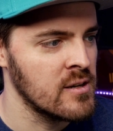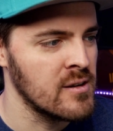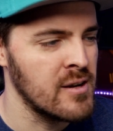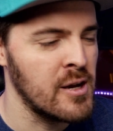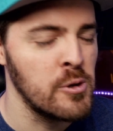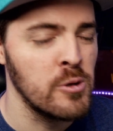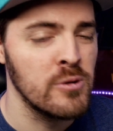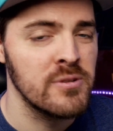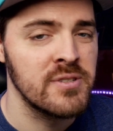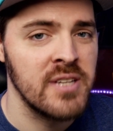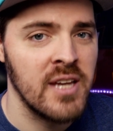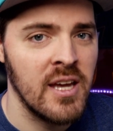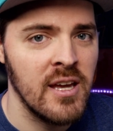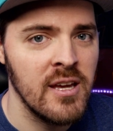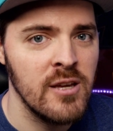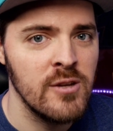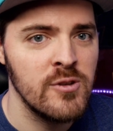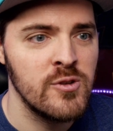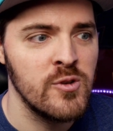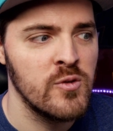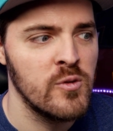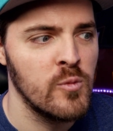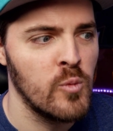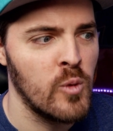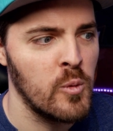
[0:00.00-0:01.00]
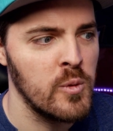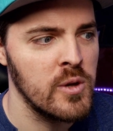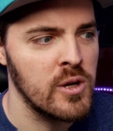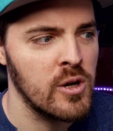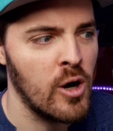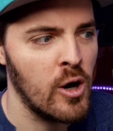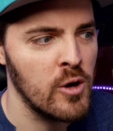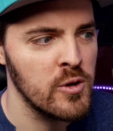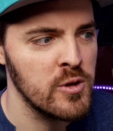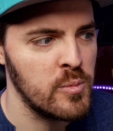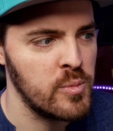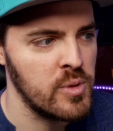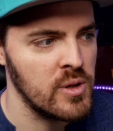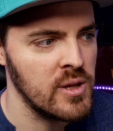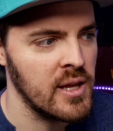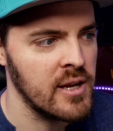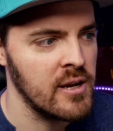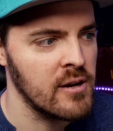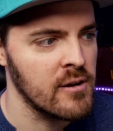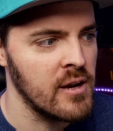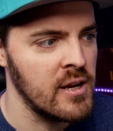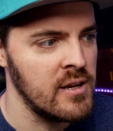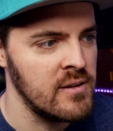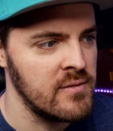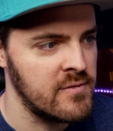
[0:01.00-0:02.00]
it'll take you to what we call the player
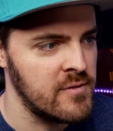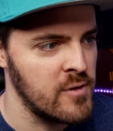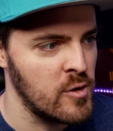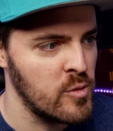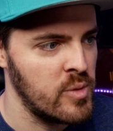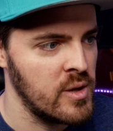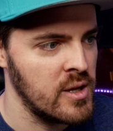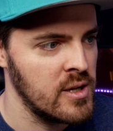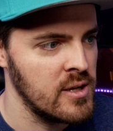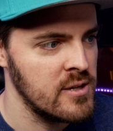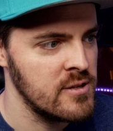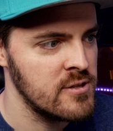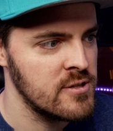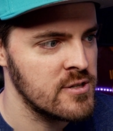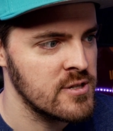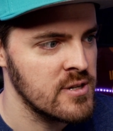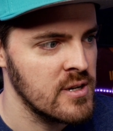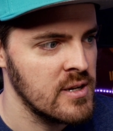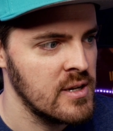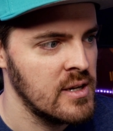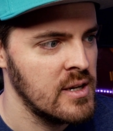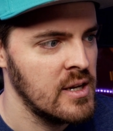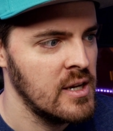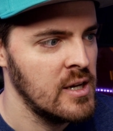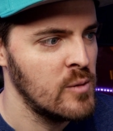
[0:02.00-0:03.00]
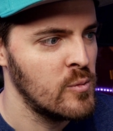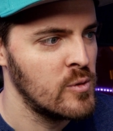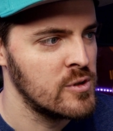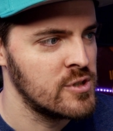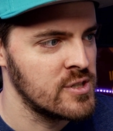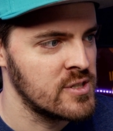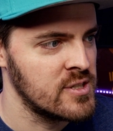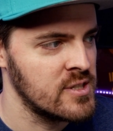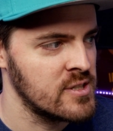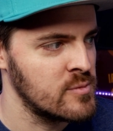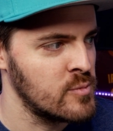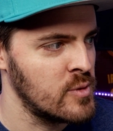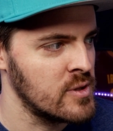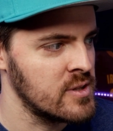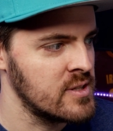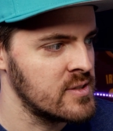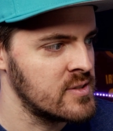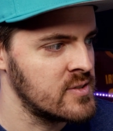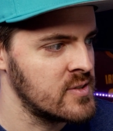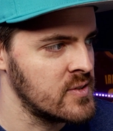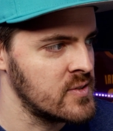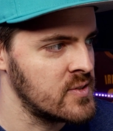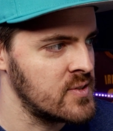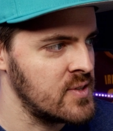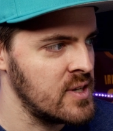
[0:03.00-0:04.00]
info page, which is what this
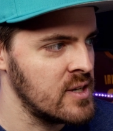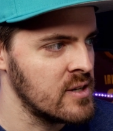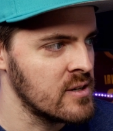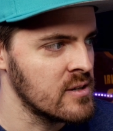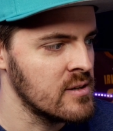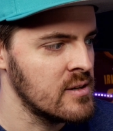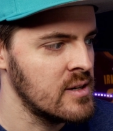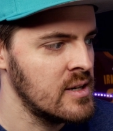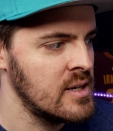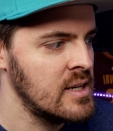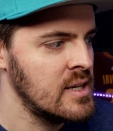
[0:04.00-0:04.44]
is here.